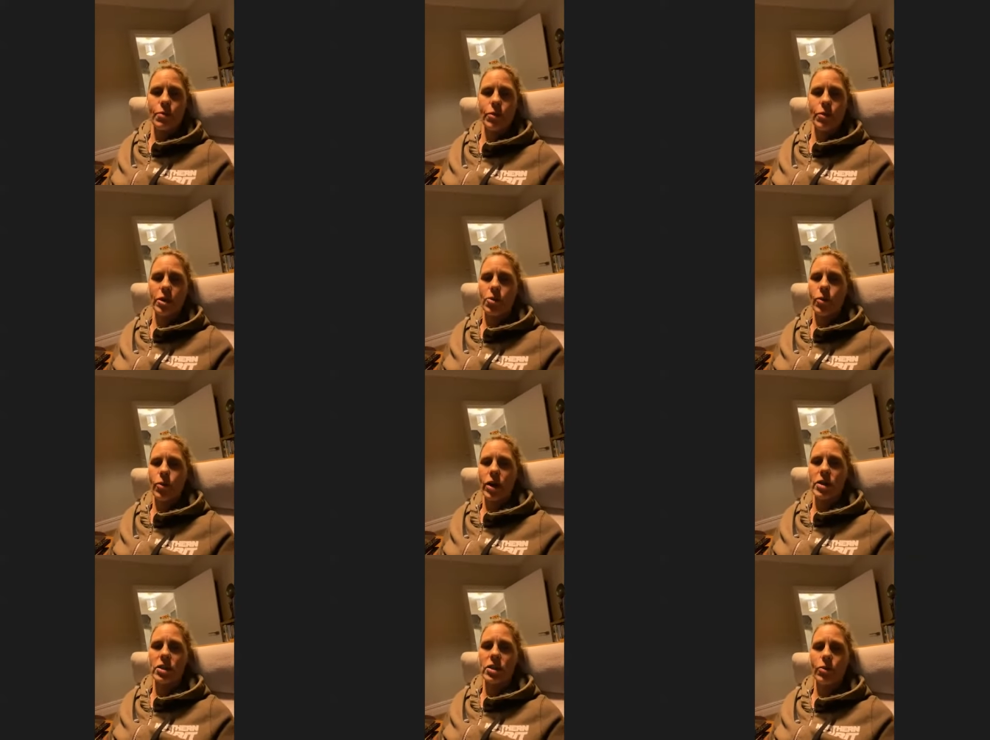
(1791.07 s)
What do
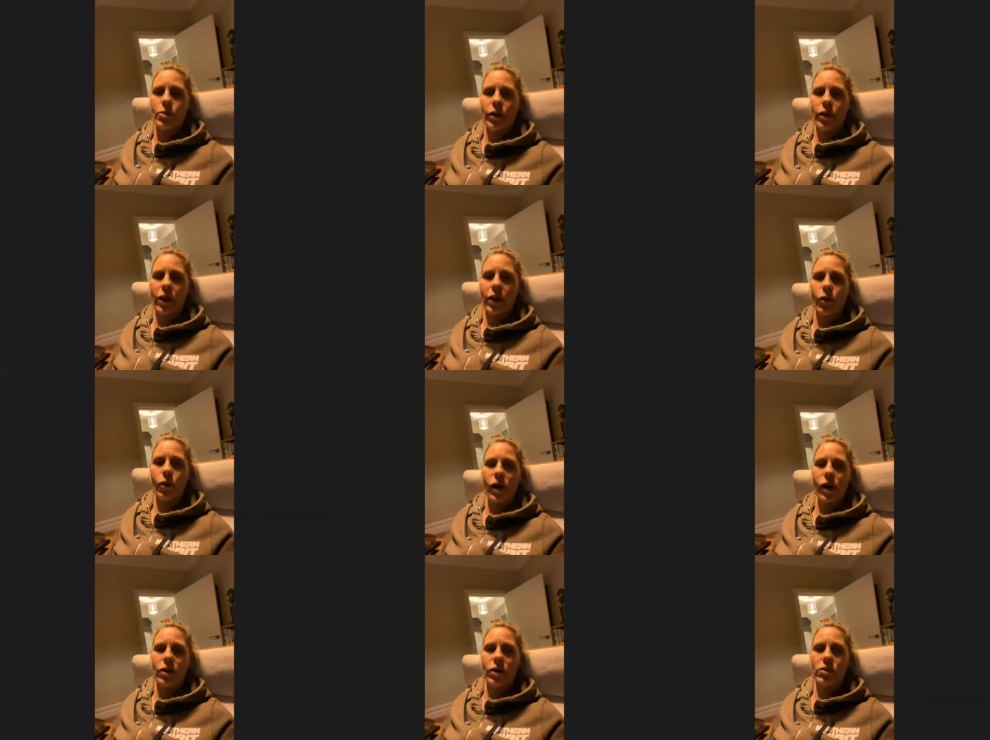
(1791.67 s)
I do? I
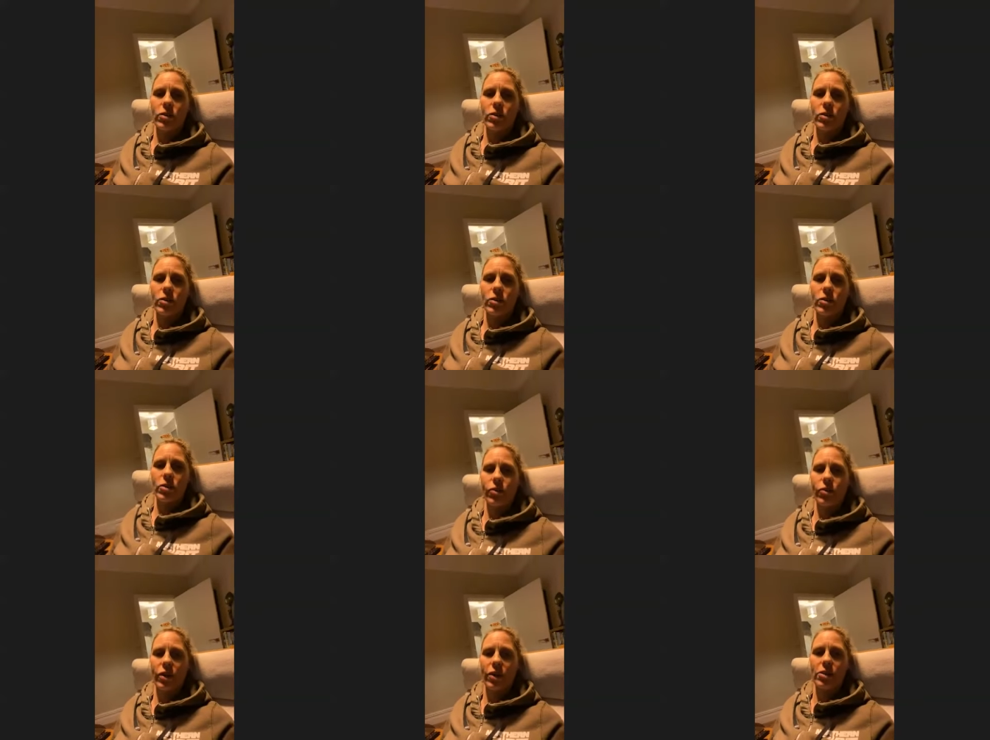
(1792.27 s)
go out and
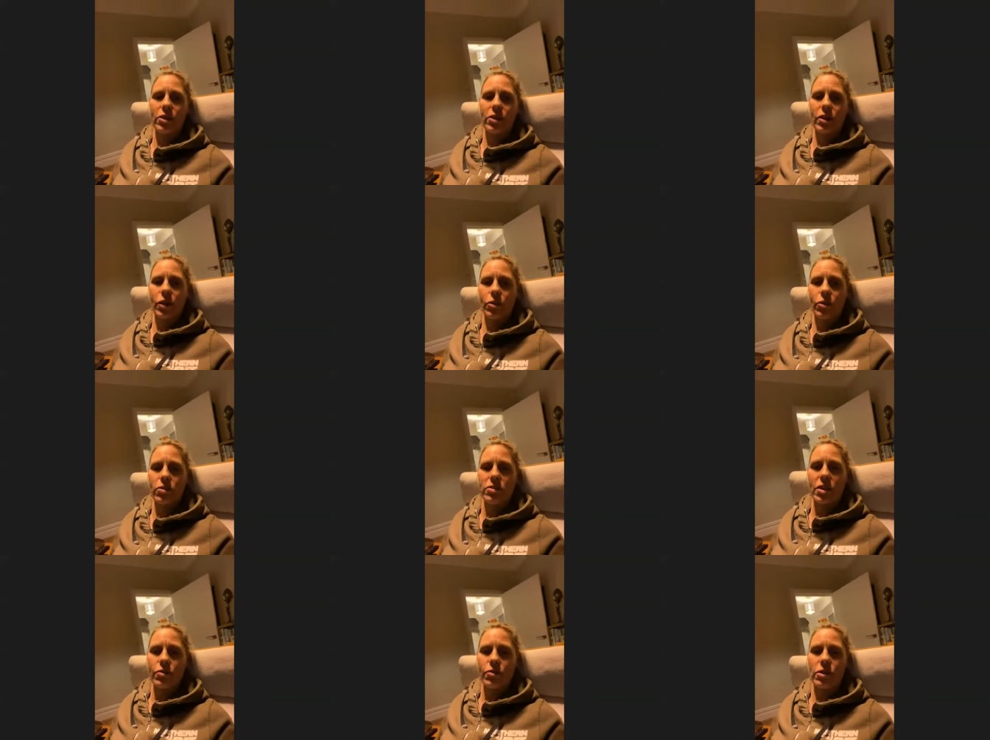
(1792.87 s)
run, you know,
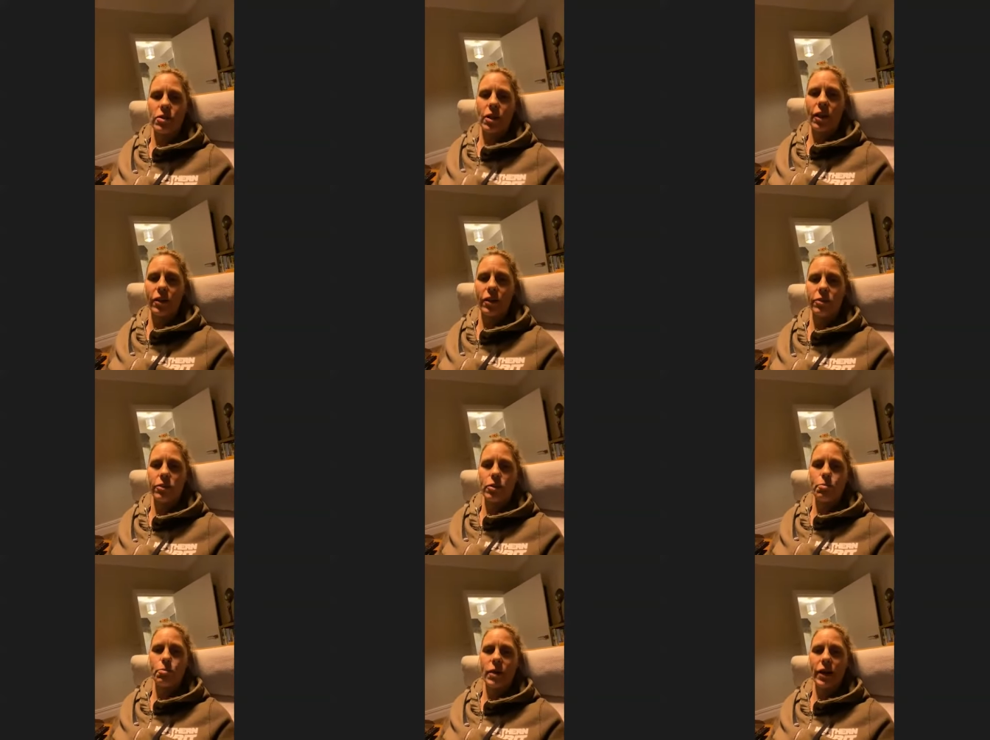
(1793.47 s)
several
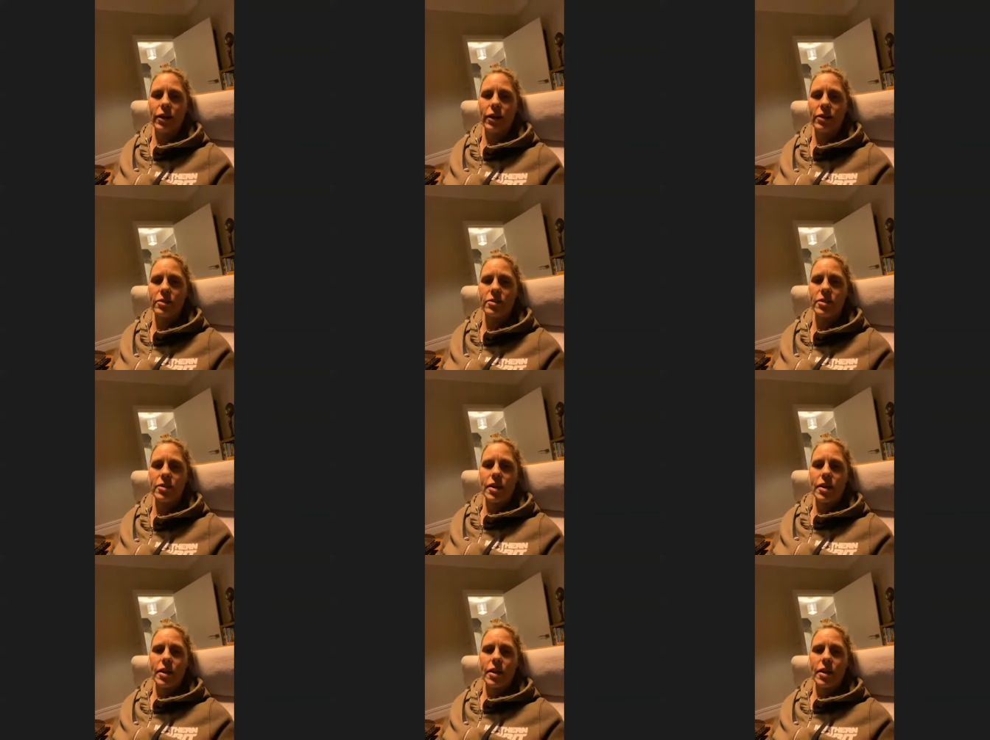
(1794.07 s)
hundred miles.